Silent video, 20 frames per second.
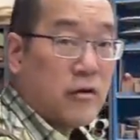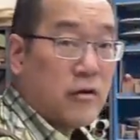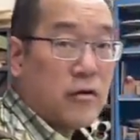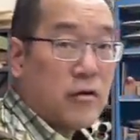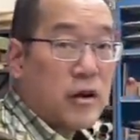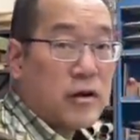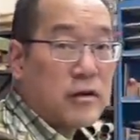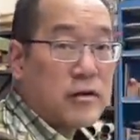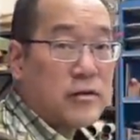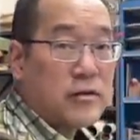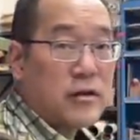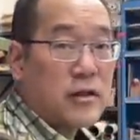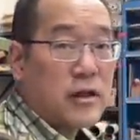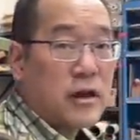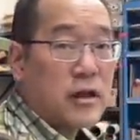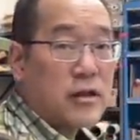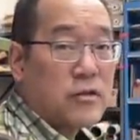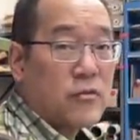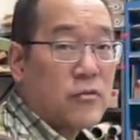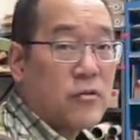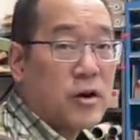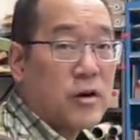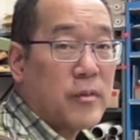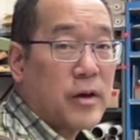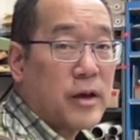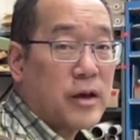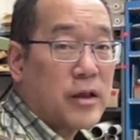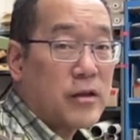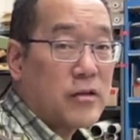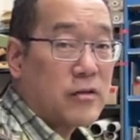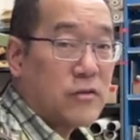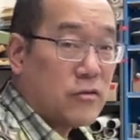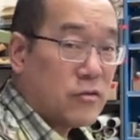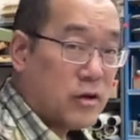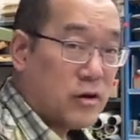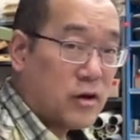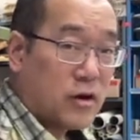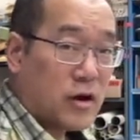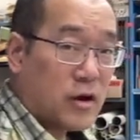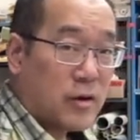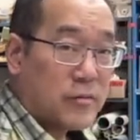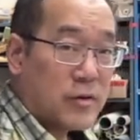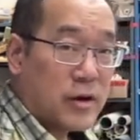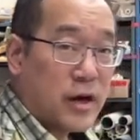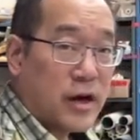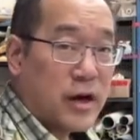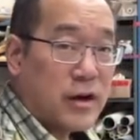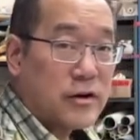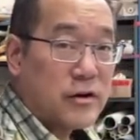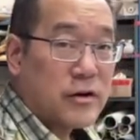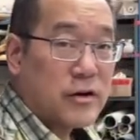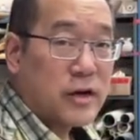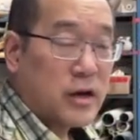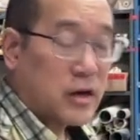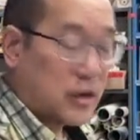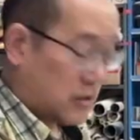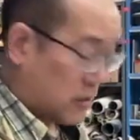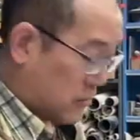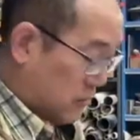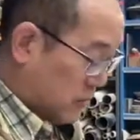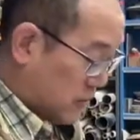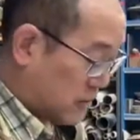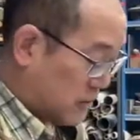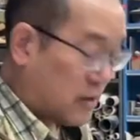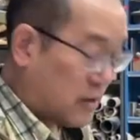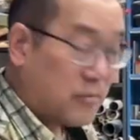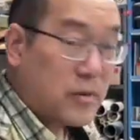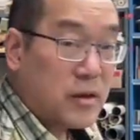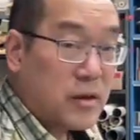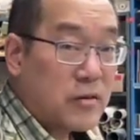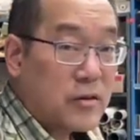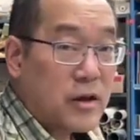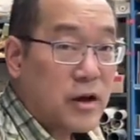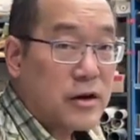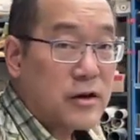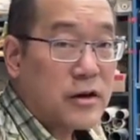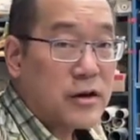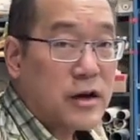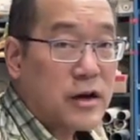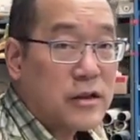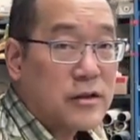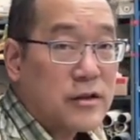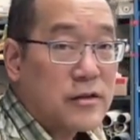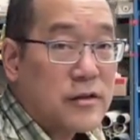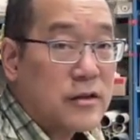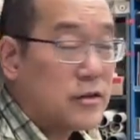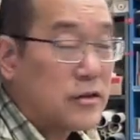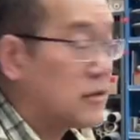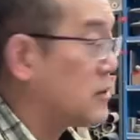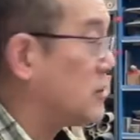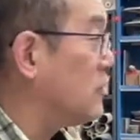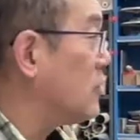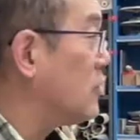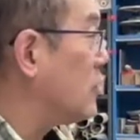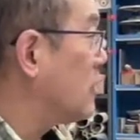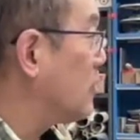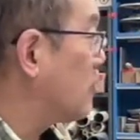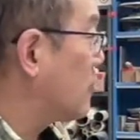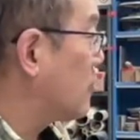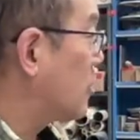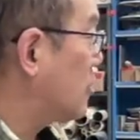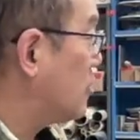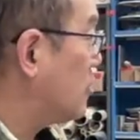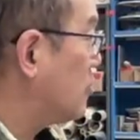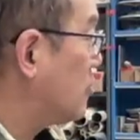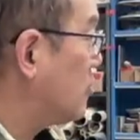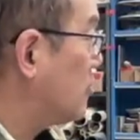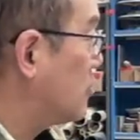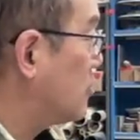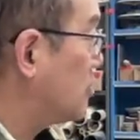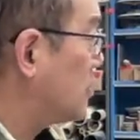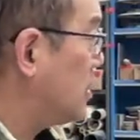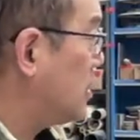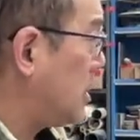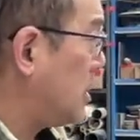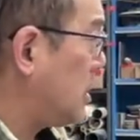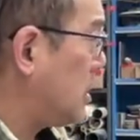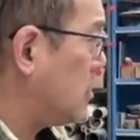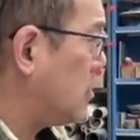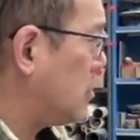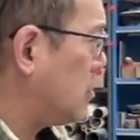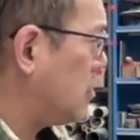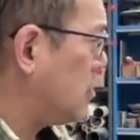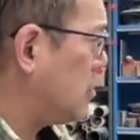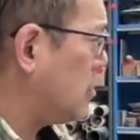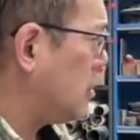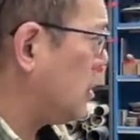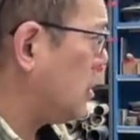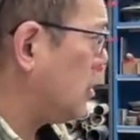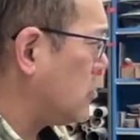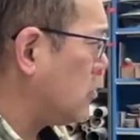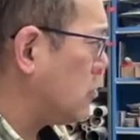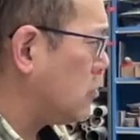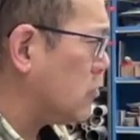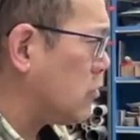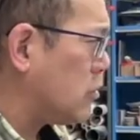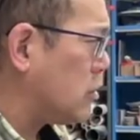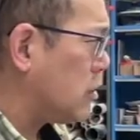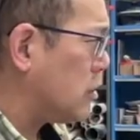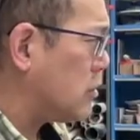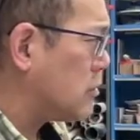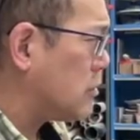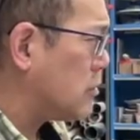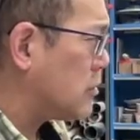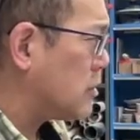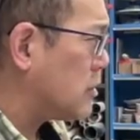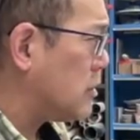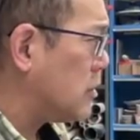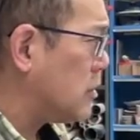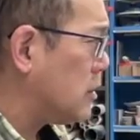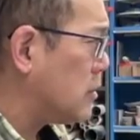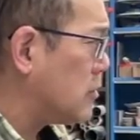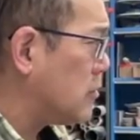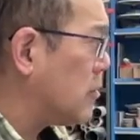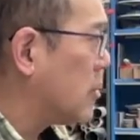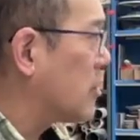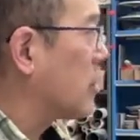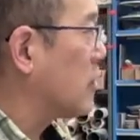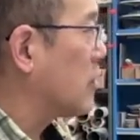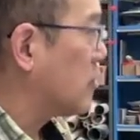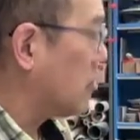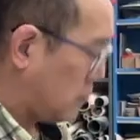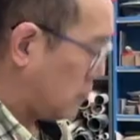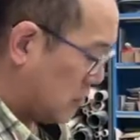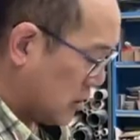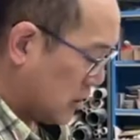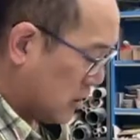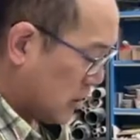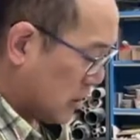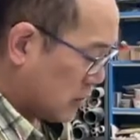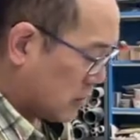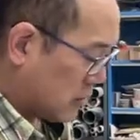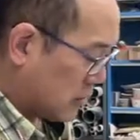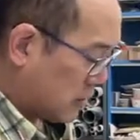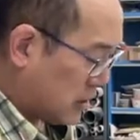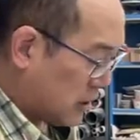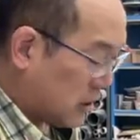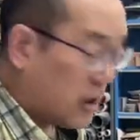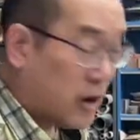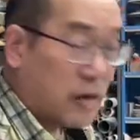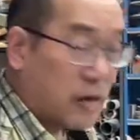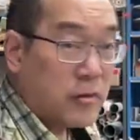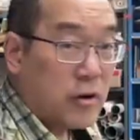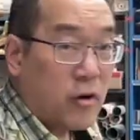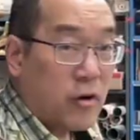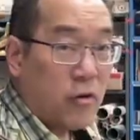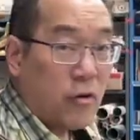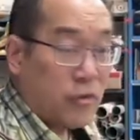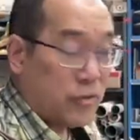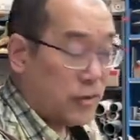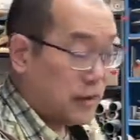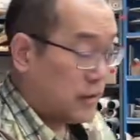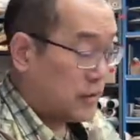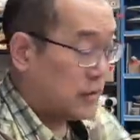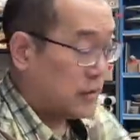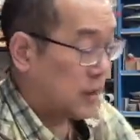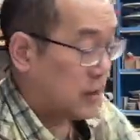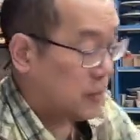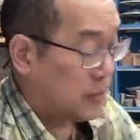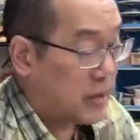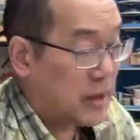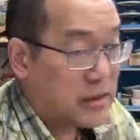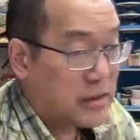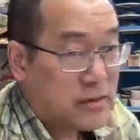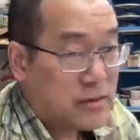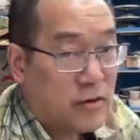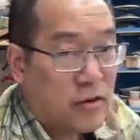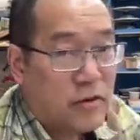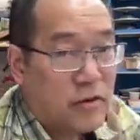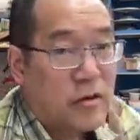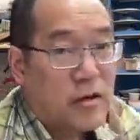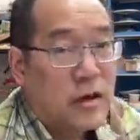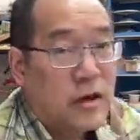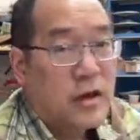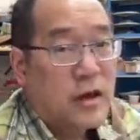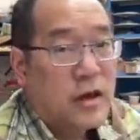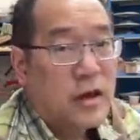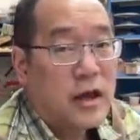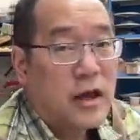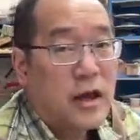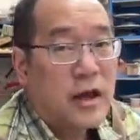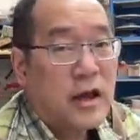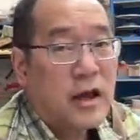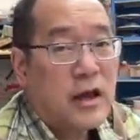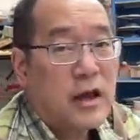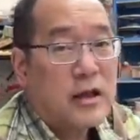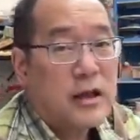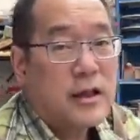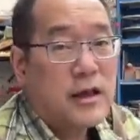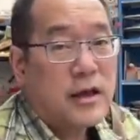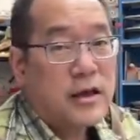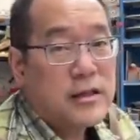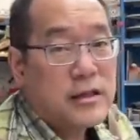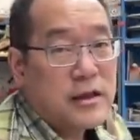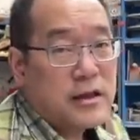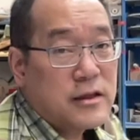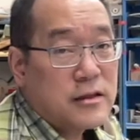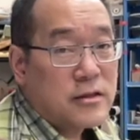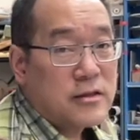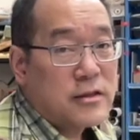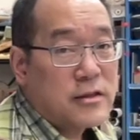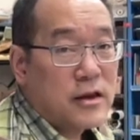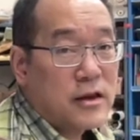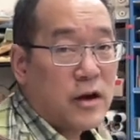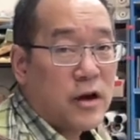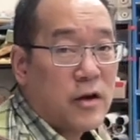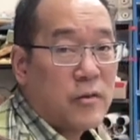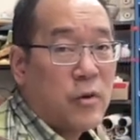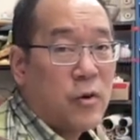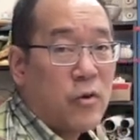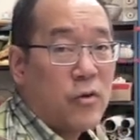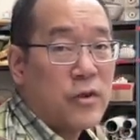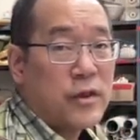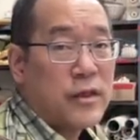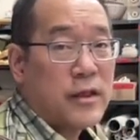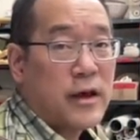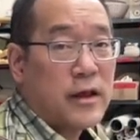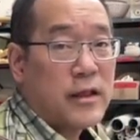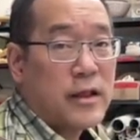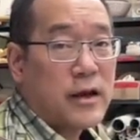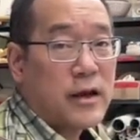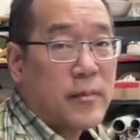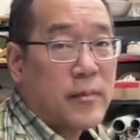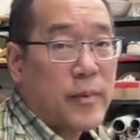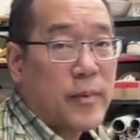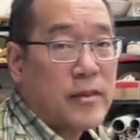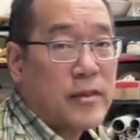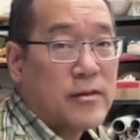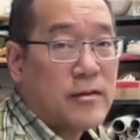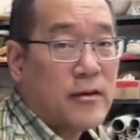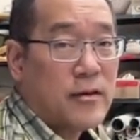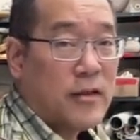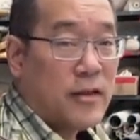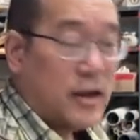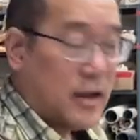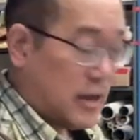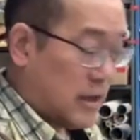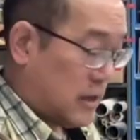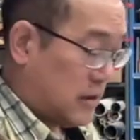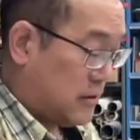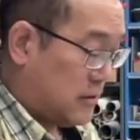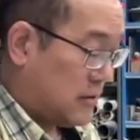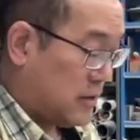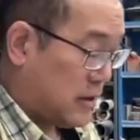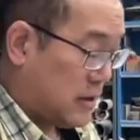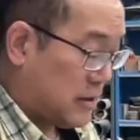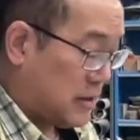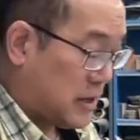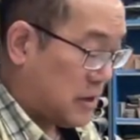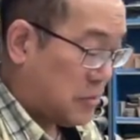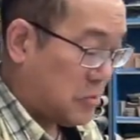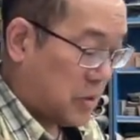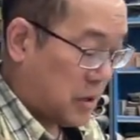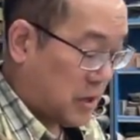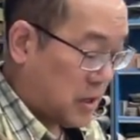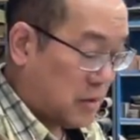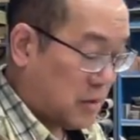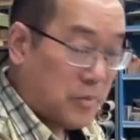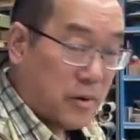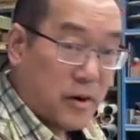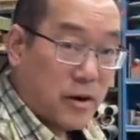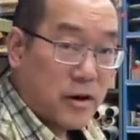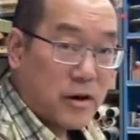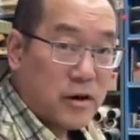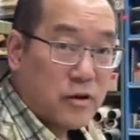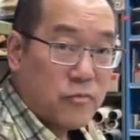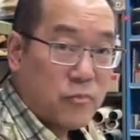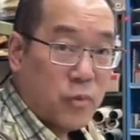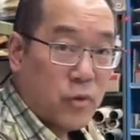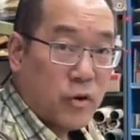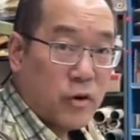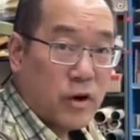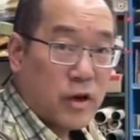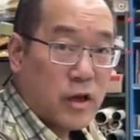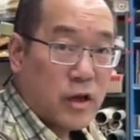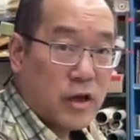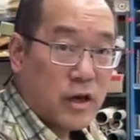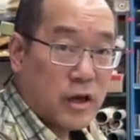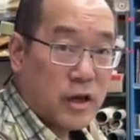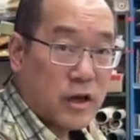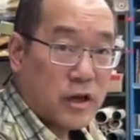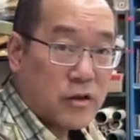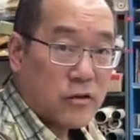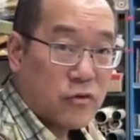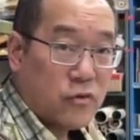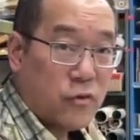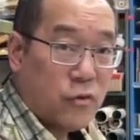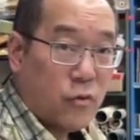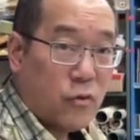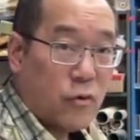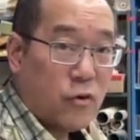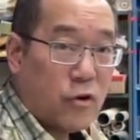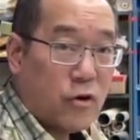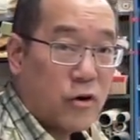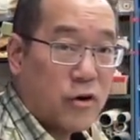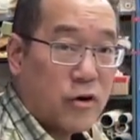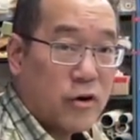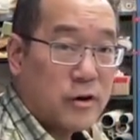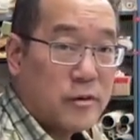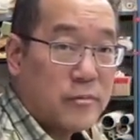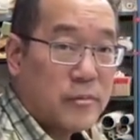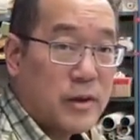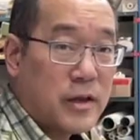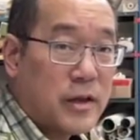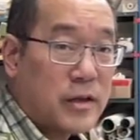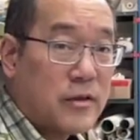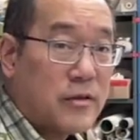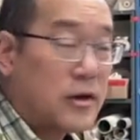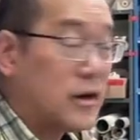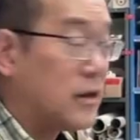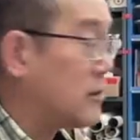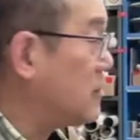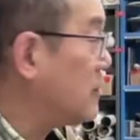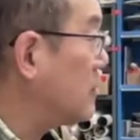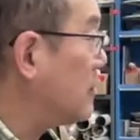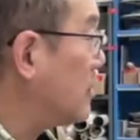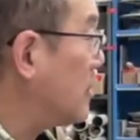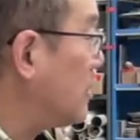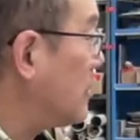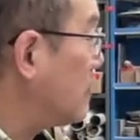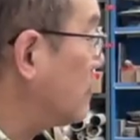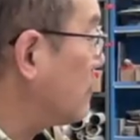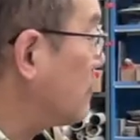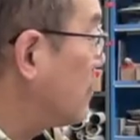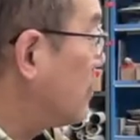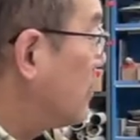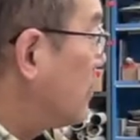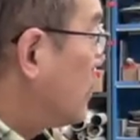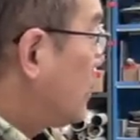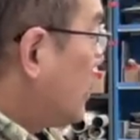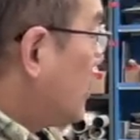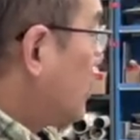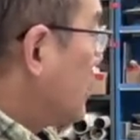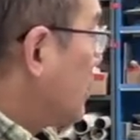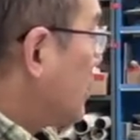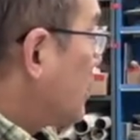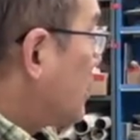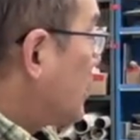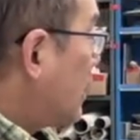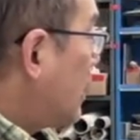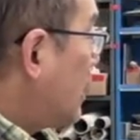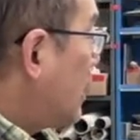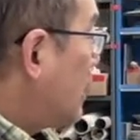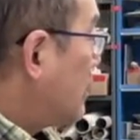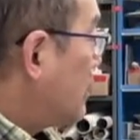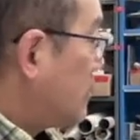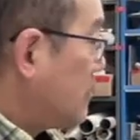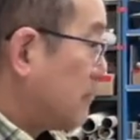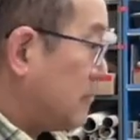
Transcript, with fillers: Right, you see that? So what am I gonna do here? I'm gonna undercut it. So what does that mean, undercut? This is a skill that we're gonna learn today. Did I show you guys undercut last time? Okay, good. So here I'm gonna hold this like a pencil like this. You see how I'm holding that like a pencil? And you see how that blade part is pointing kind of toward me. You guys see that? Like that.